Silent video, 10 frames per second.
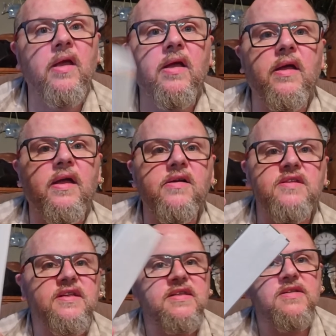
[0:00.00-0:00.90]
here's the
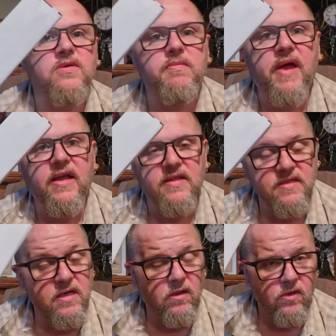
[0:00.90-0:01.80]
accessory pack that's
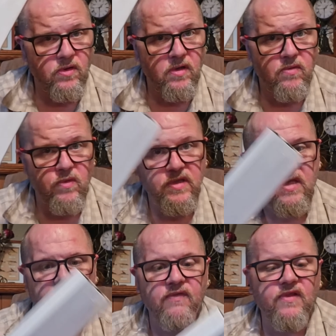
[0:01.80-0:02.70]
included with
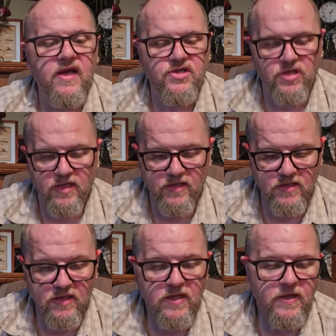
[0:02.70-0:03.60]
the flashlight.
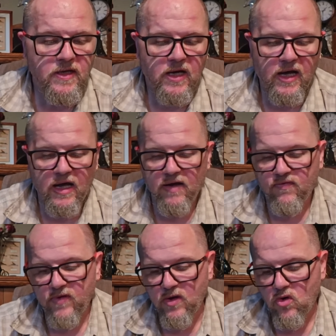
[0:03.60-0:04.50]
If
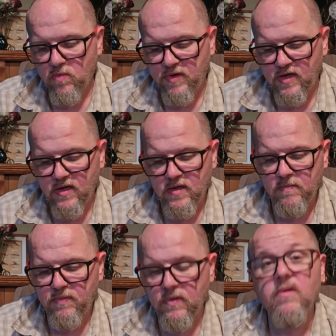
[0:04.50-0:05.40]
we open it up,
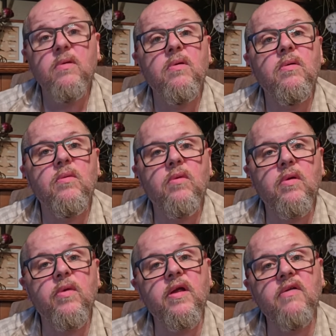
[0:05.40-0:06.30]
what are
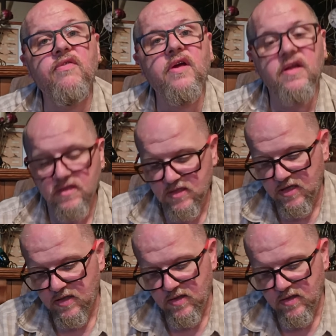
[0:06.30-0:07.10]
we going to find inside?